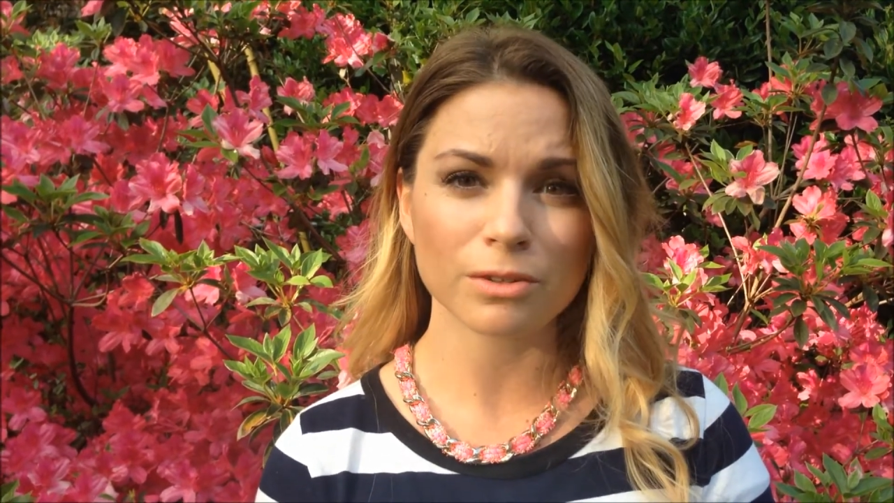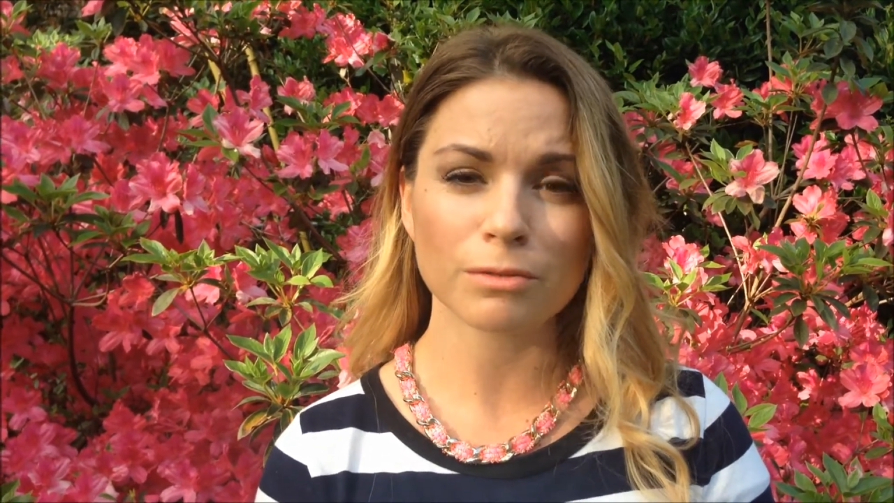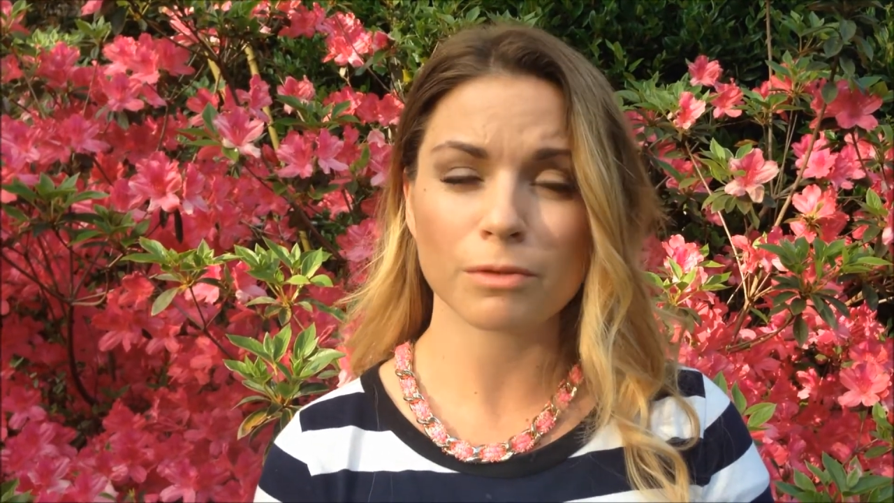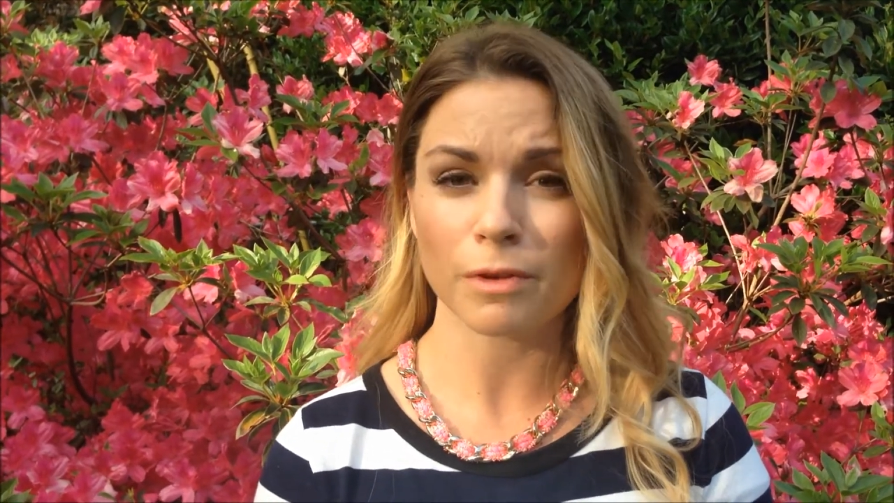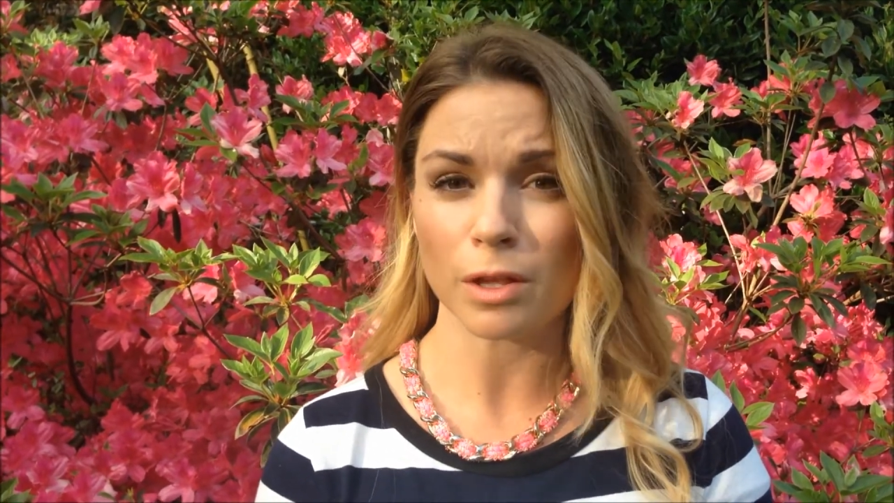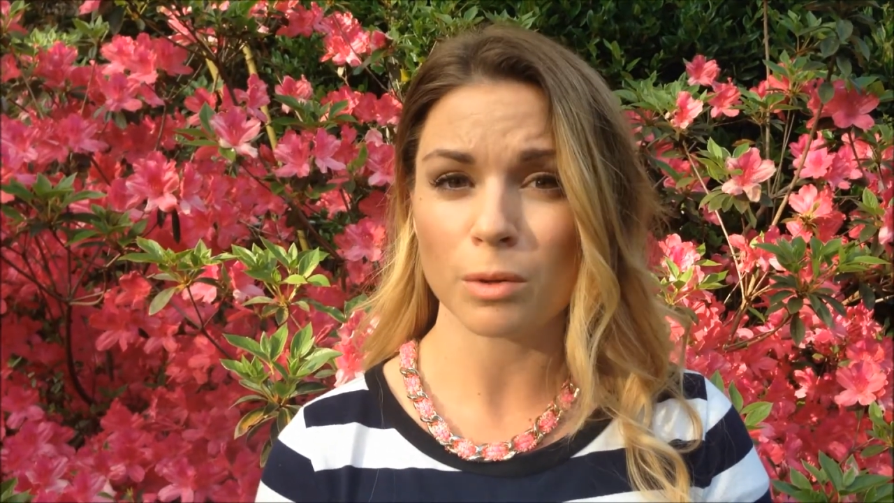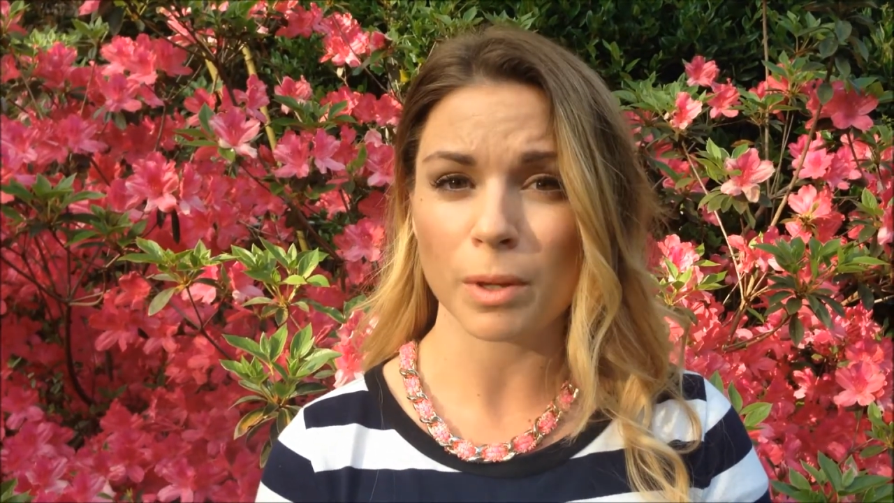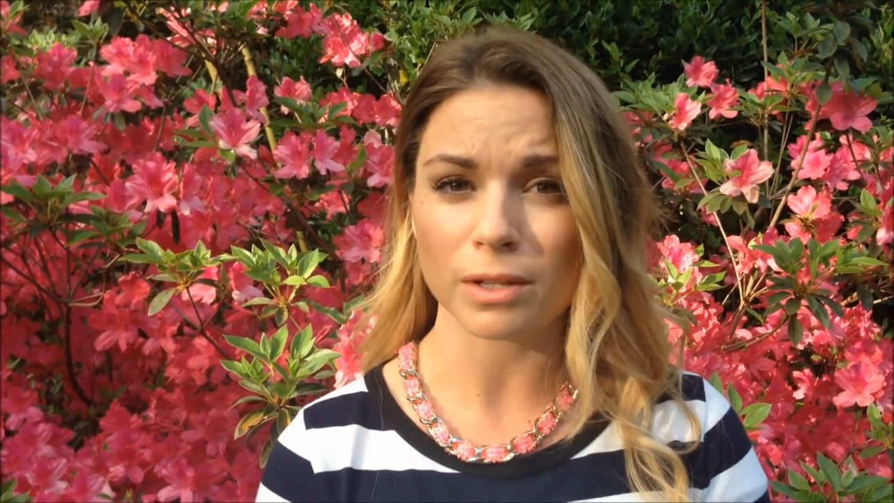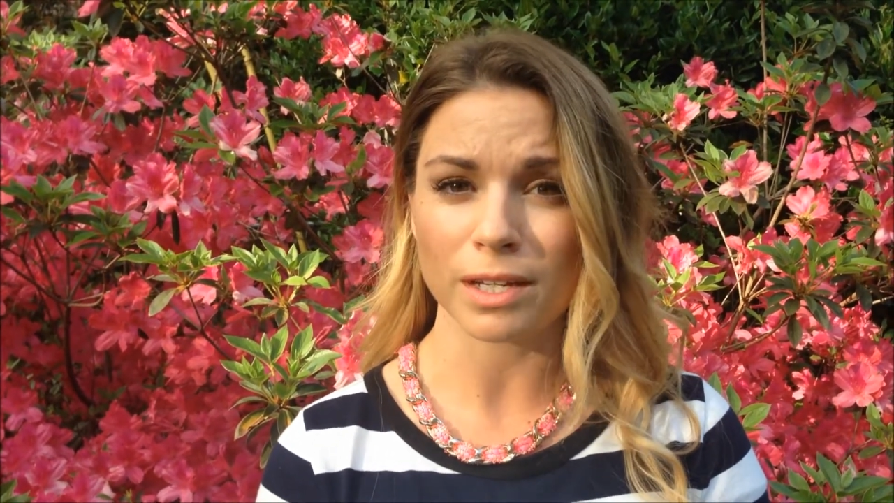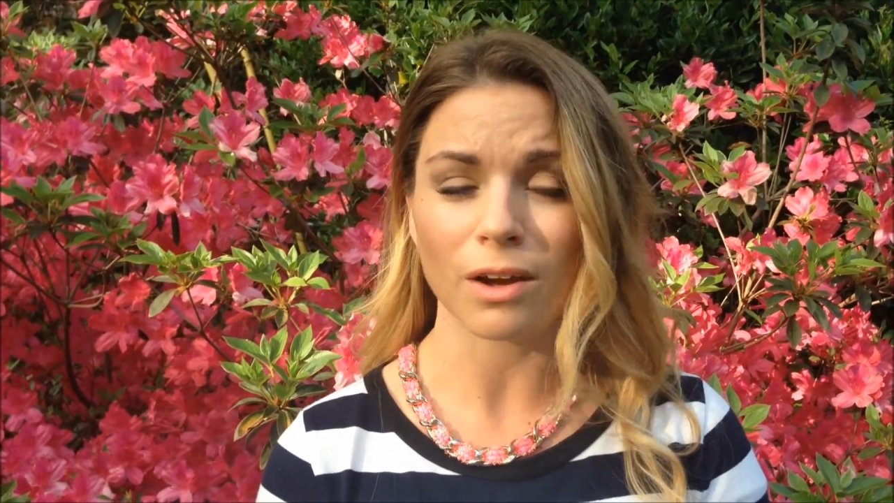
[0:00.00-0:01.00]
of
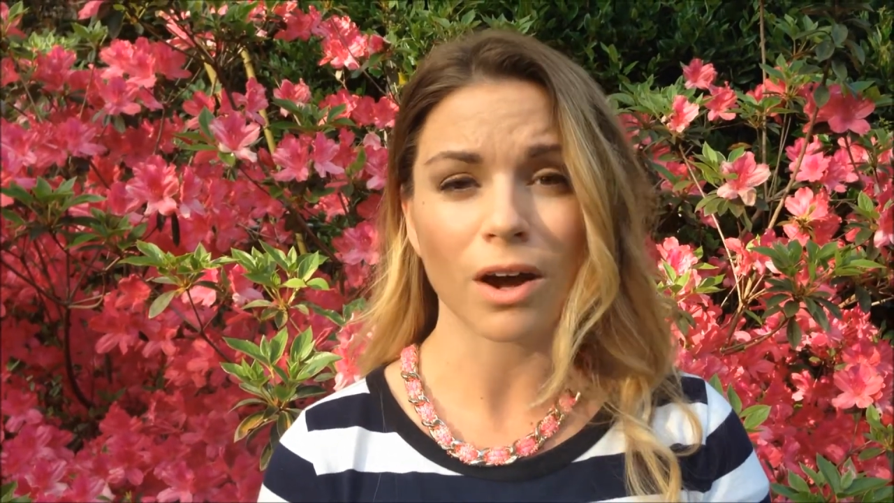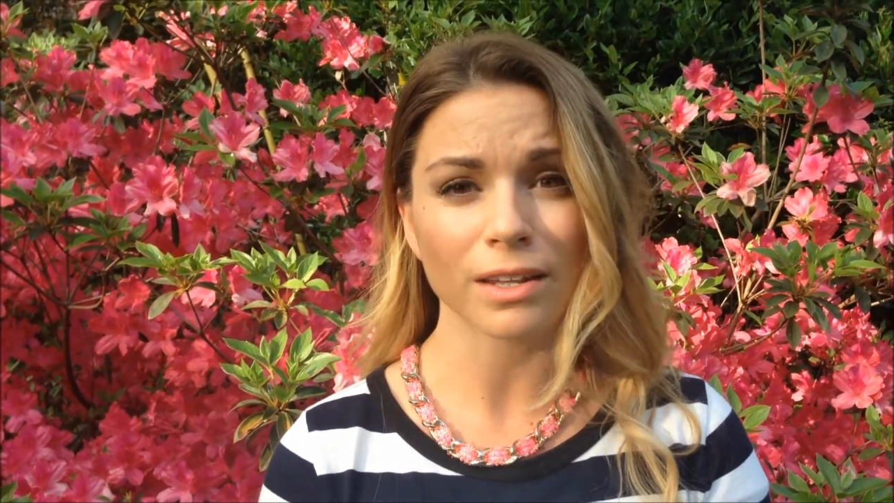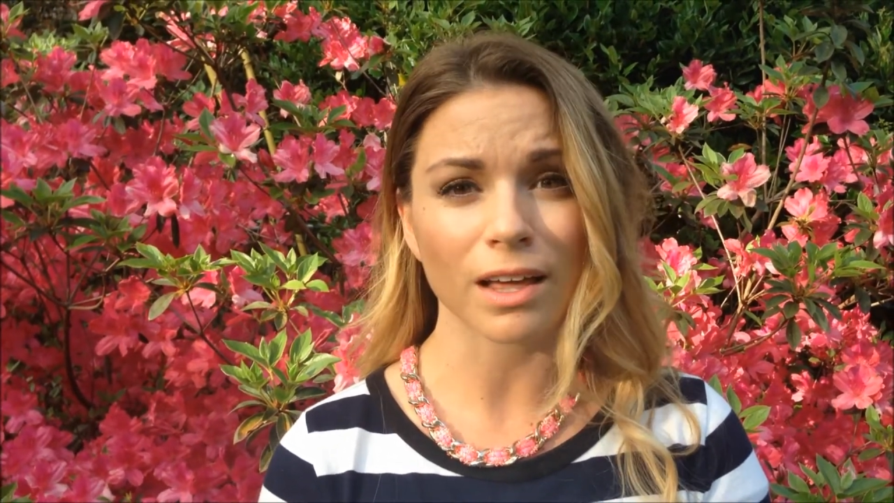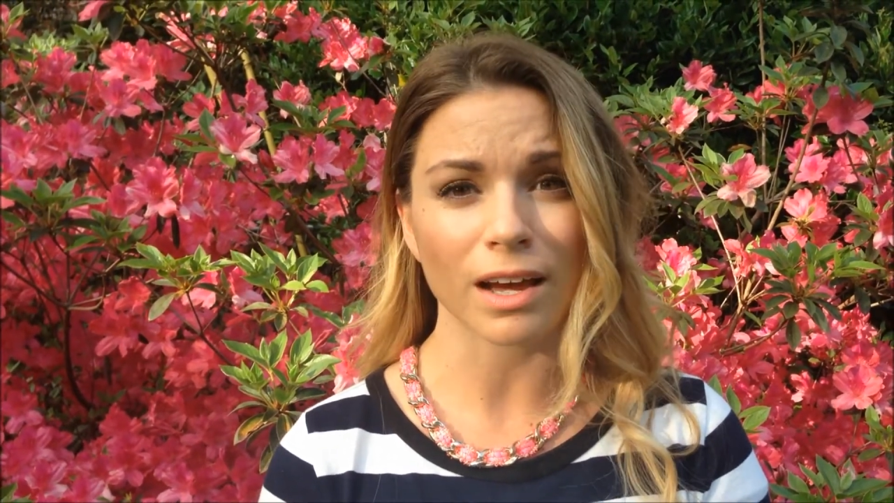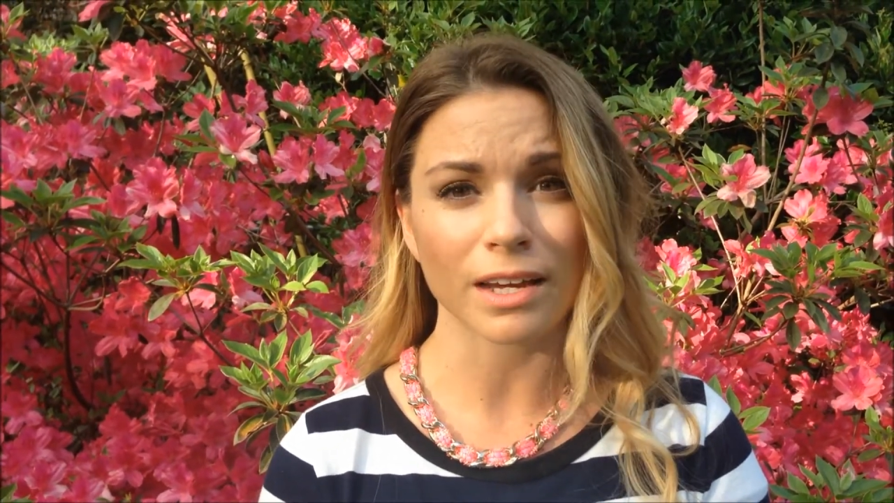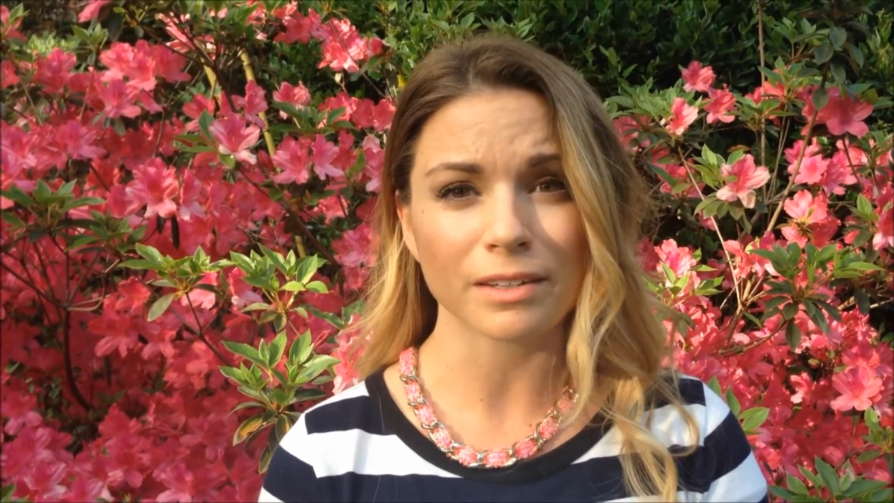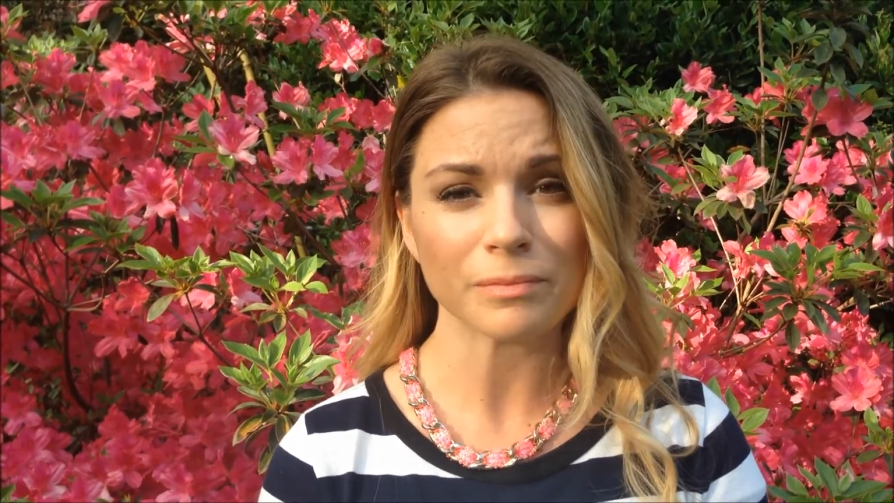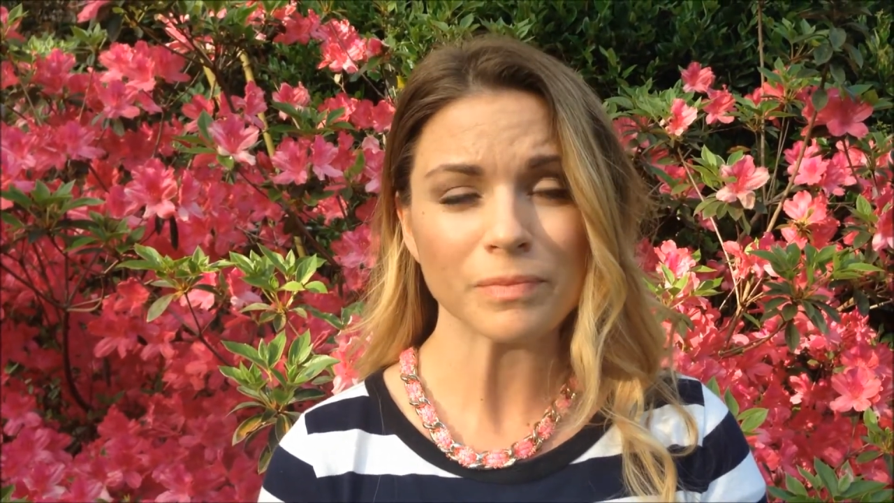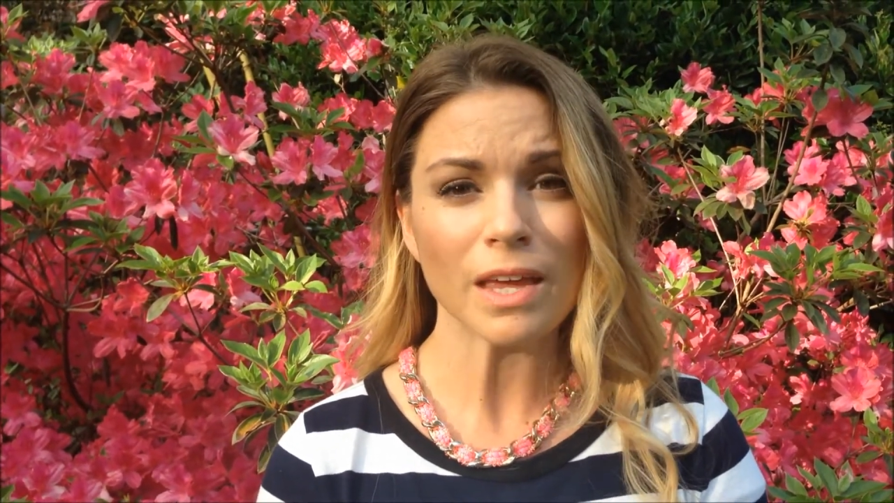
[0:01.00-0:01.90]
availability online